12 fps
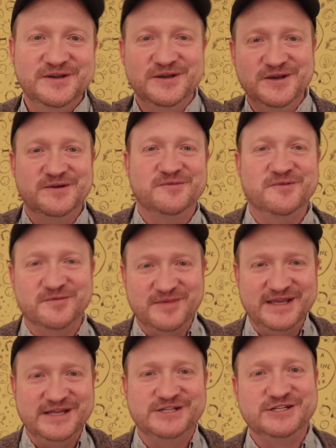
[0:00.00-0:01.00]
were being
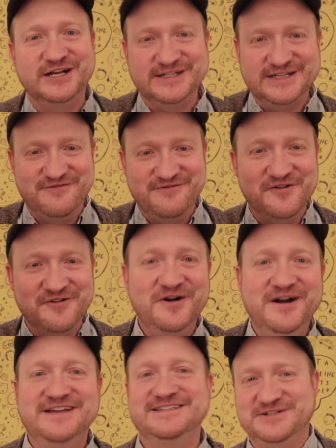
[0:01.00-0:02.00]
shut down for
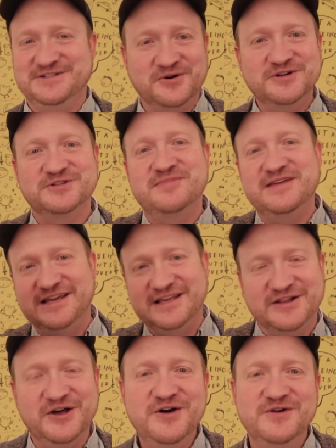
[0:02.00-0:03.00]
us and doors are being
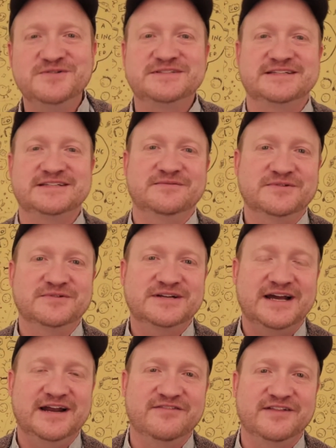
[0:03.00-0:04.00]
closed and we're
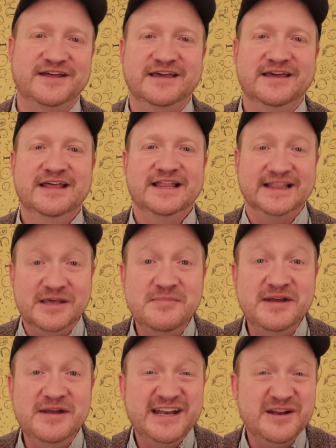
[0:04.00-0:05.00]
kind of like
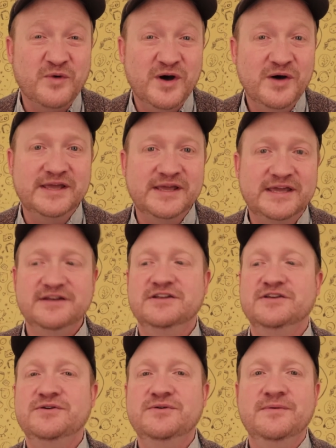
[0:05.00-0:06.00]
limited in what we can
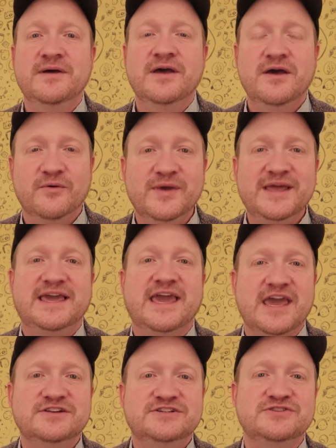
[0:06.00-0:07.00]
do, we
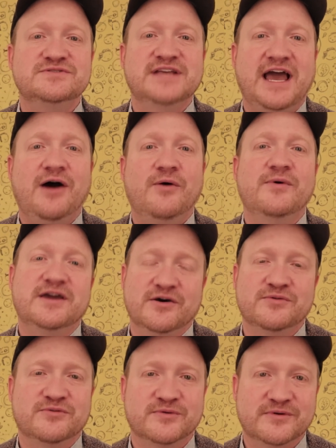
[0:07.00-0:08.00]
can choose how we go
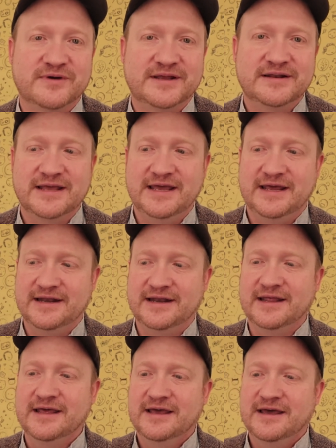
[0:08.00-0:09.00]
through it. And
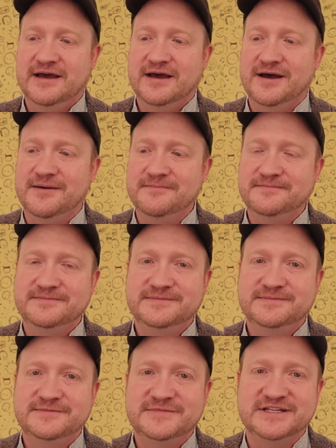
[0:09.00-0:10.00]

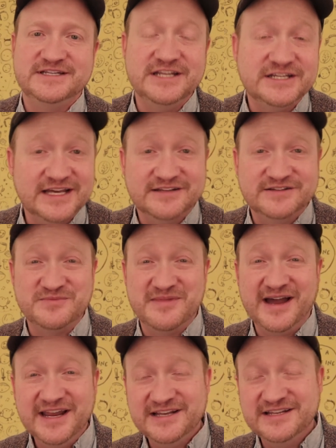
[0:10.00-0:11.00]
to teach that to
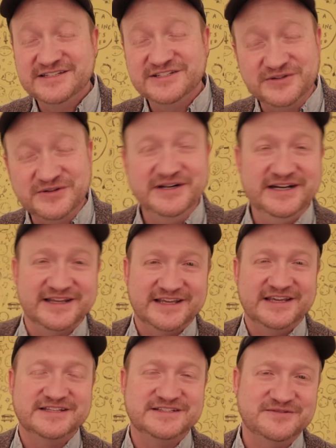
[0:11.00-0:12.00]
my children and the
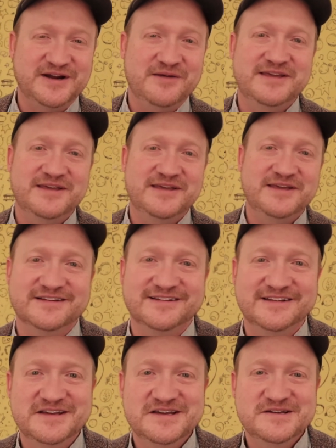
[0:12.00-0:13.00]
kids around me, and
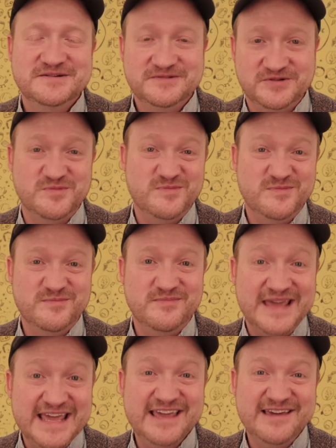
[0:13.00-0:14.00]
to
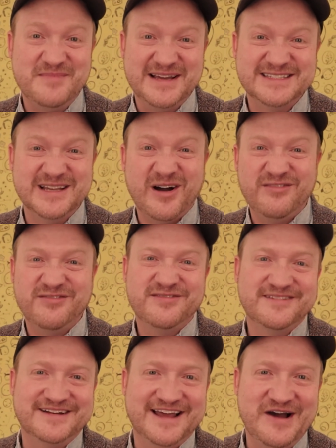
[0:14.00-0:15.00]
me, myself,
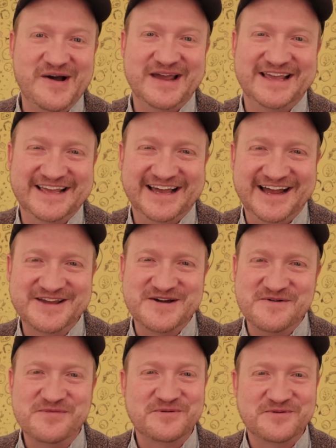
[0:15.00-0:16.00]
and how I
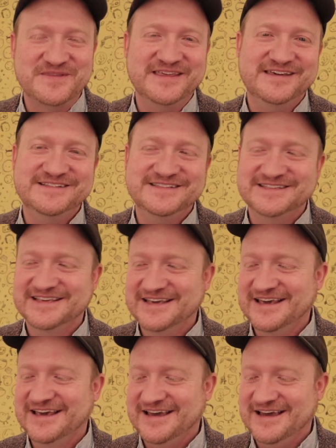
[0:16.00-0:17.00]
go through things,
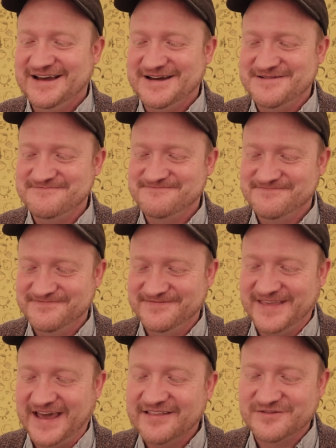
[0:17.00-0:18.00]

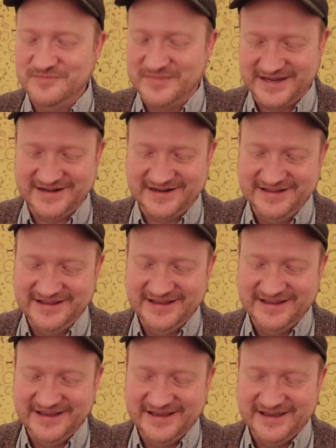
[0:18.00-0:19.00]
that's been
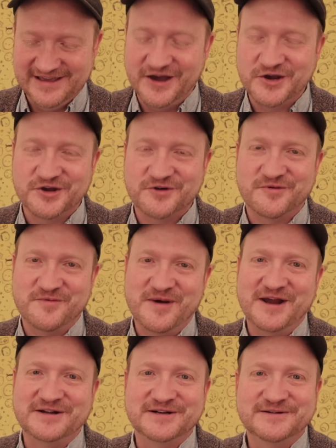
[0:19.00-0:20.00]
a good
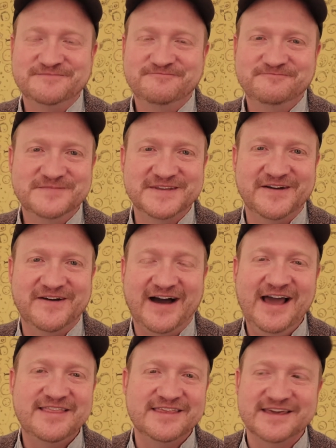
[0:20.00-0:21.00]
reminder. So I
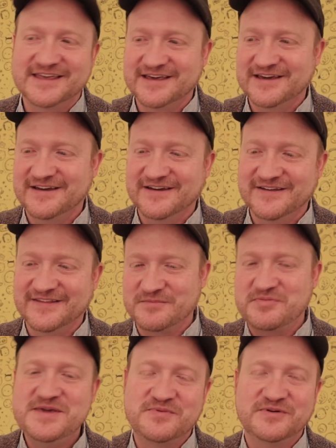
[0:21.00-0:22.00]
think the
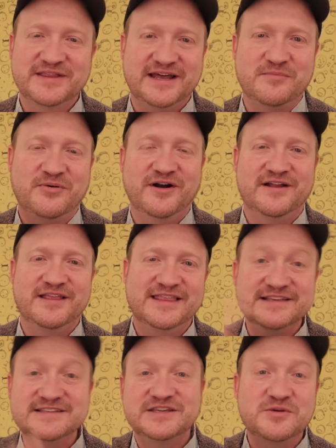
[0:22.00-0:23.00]
people that are part of
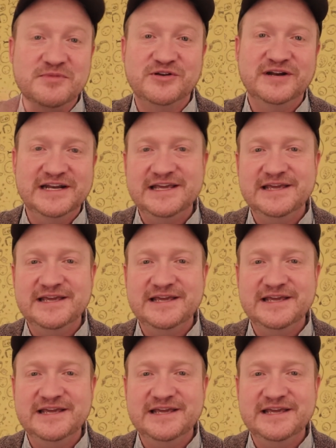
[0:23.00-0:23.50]
this community